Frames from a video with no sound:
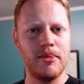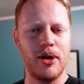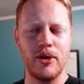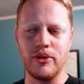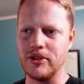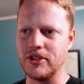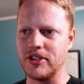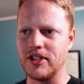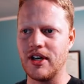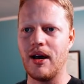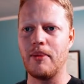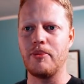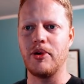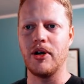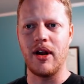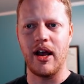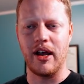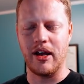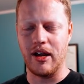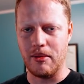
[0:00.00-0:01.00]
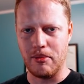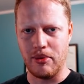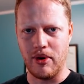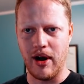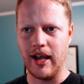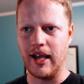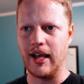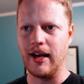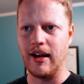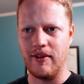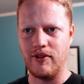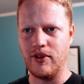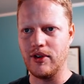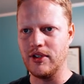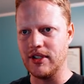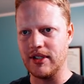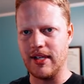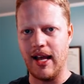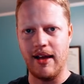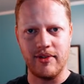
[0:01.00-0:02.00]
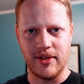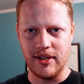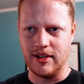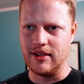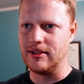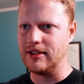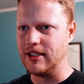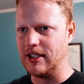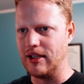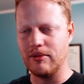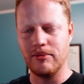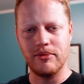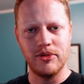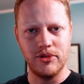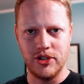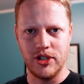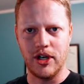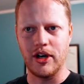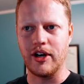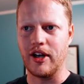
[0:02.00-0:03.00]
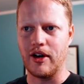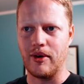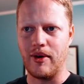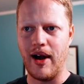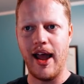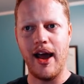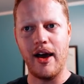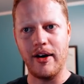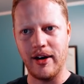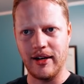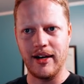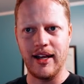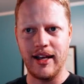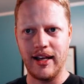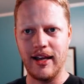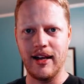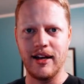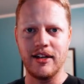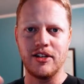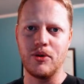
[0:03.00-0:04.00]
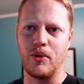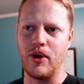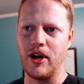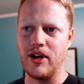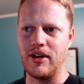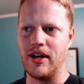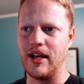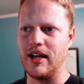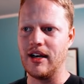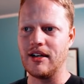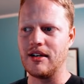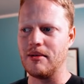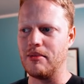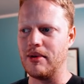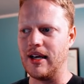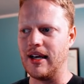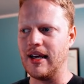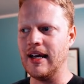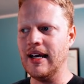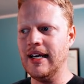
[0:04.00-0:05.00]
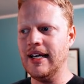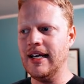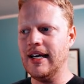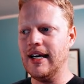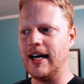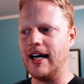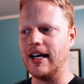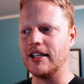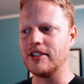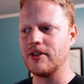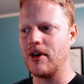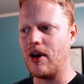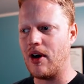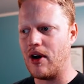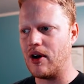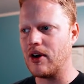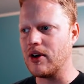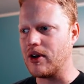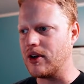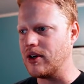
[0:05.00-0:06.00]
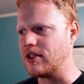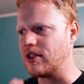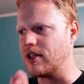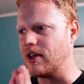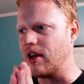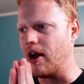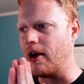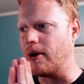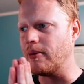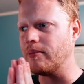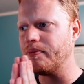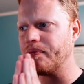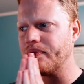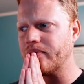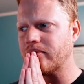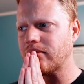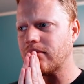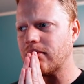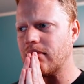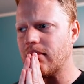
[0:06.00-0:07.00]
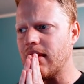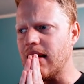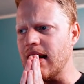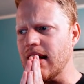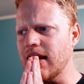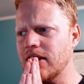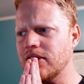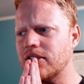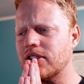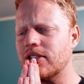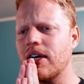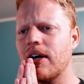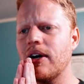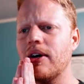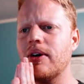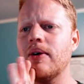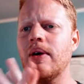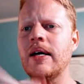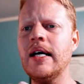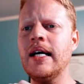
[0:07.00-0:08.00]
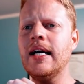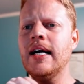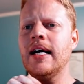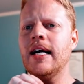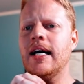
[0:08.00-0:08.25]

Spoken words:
the motors up, you're not going to break it if you just have to, jerk it around and get it to where you need it to be. So all good to know. And so